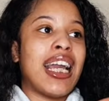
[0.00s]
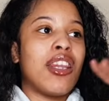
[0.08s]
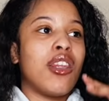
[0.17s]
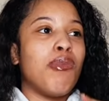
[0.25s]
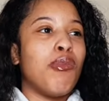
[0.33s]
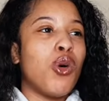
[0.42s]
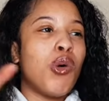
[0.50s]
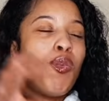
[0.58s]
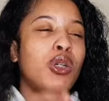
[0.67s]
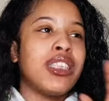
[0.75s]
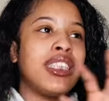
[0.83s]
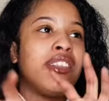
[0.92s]
and the more
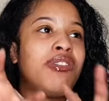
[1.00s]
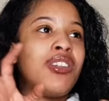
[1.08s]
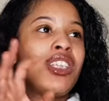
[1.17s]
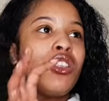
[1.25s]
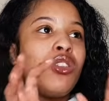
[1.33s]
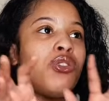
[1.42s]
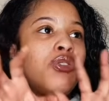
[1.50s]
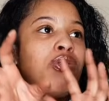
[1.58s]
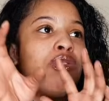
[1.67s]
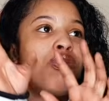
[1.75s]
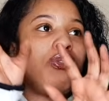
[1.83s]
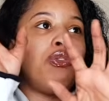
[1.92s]
positive things you
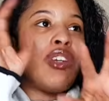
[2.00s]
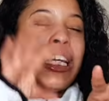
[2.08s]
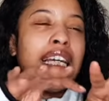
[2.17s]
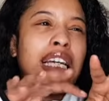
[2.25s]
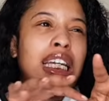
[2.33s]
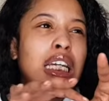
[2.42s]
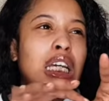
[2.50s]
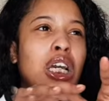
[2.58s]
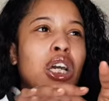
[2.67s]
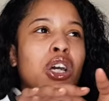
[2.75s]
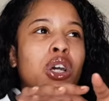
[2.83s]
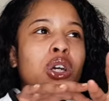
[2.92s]
think,
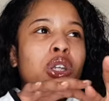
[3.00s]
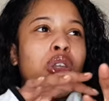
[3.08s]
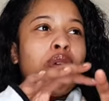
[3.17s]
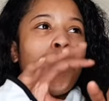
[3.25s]
the